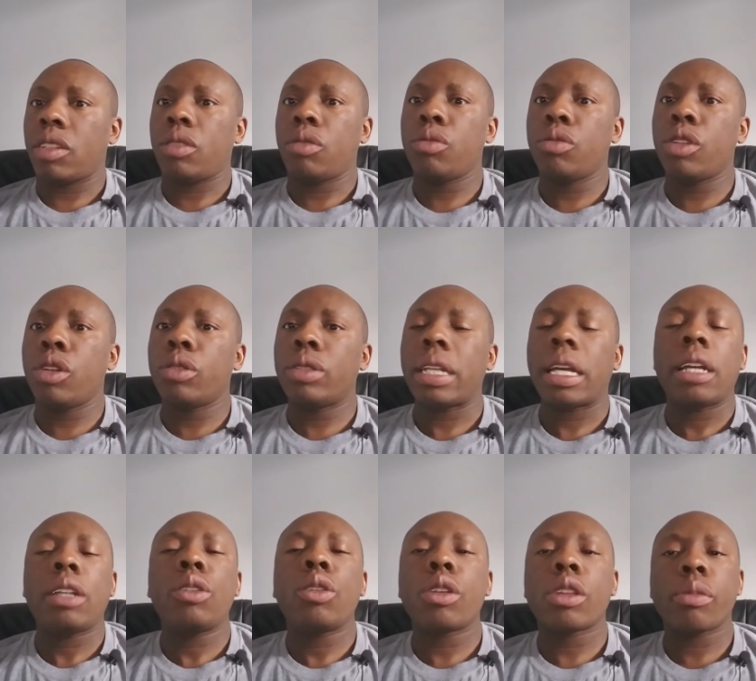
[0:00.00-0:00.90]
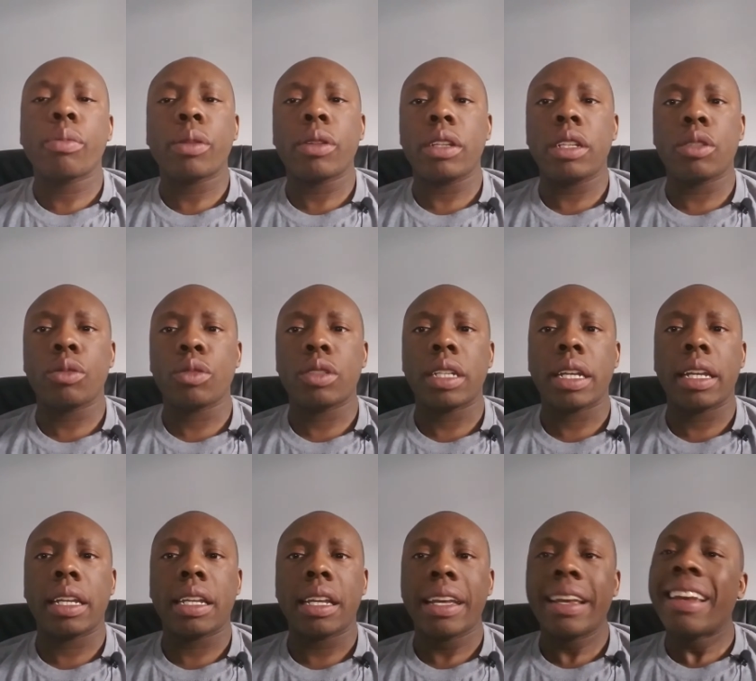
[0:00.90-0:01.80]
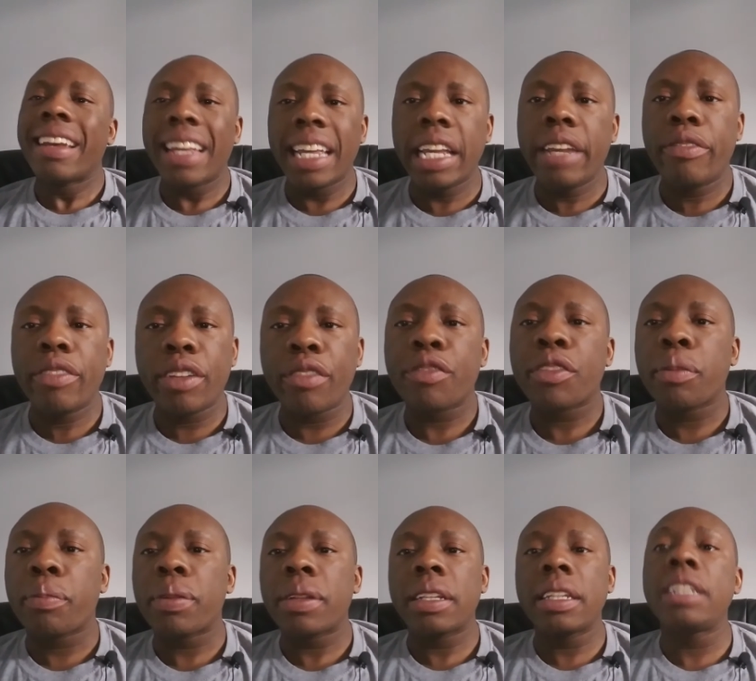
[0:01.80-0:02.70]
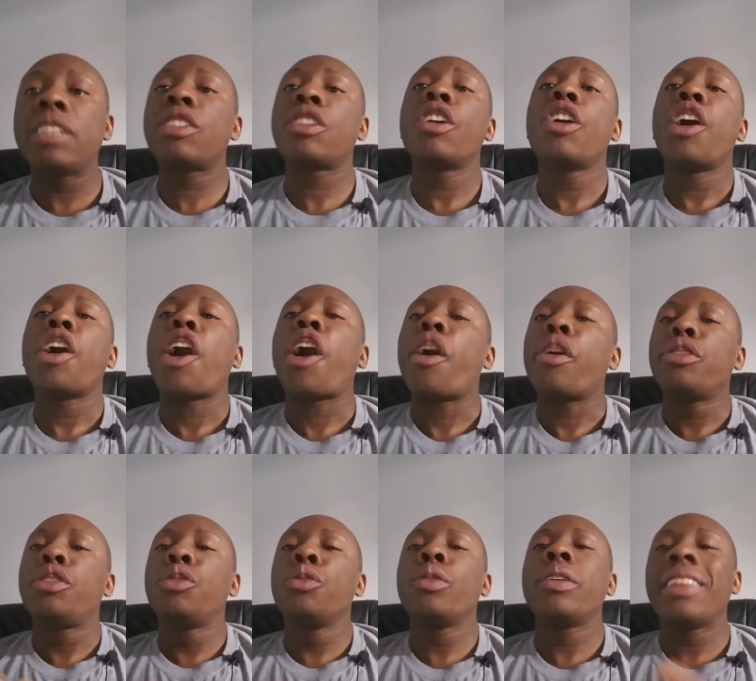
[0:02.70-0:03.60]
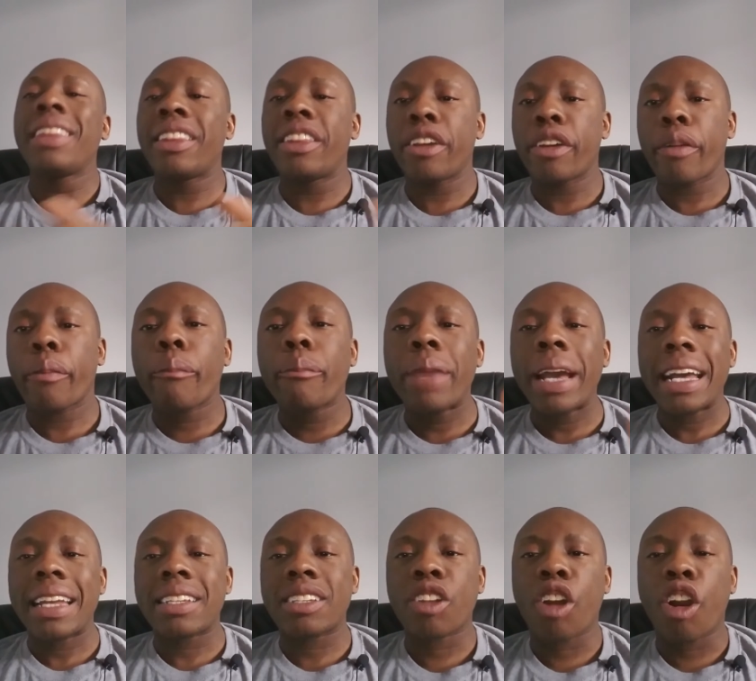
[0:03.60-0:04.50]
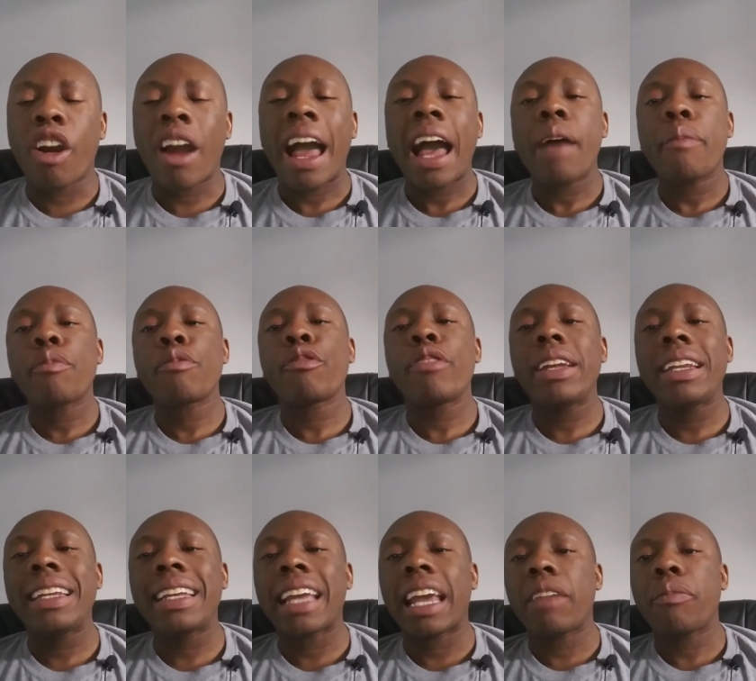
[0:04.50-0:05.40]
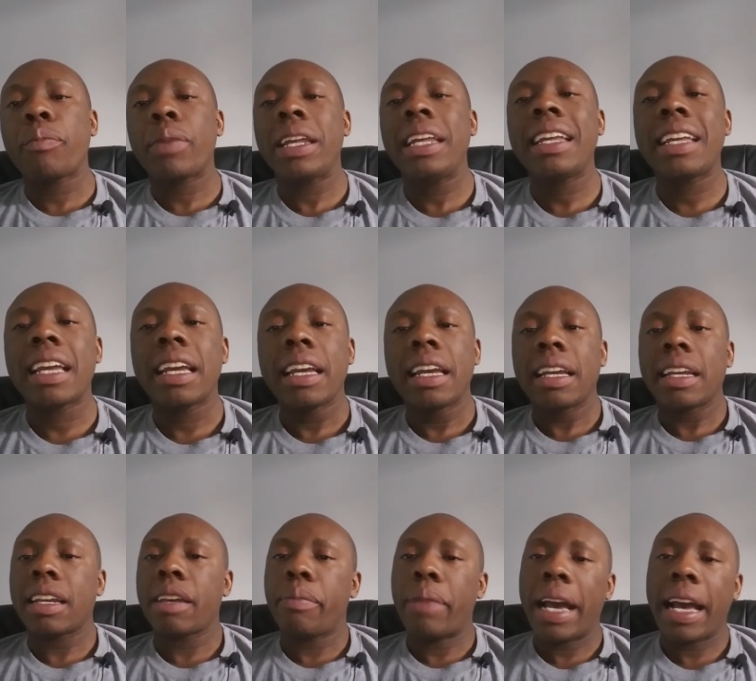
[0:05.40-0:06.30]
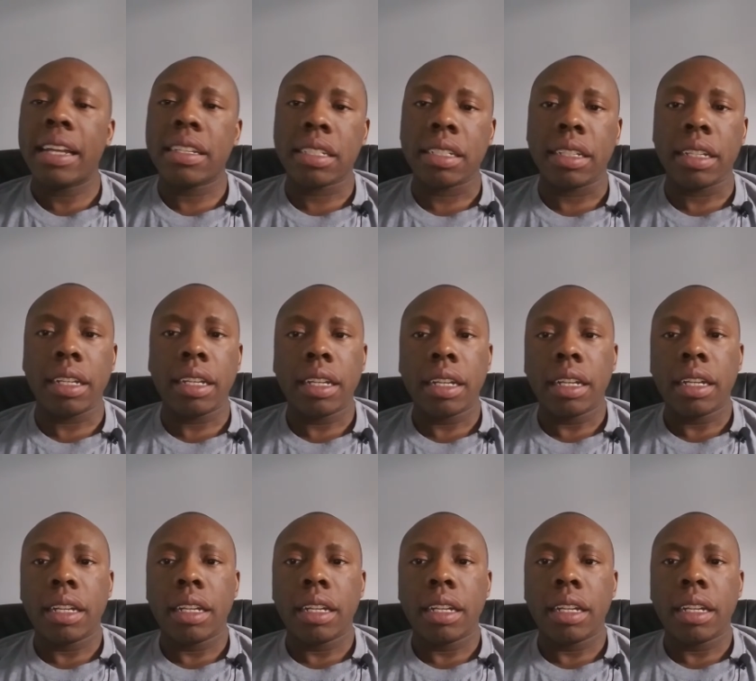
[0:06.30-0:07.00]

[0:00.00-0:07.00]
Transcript: who knows how long police will take. Even if the police are doing their best, are operating at peak capacity.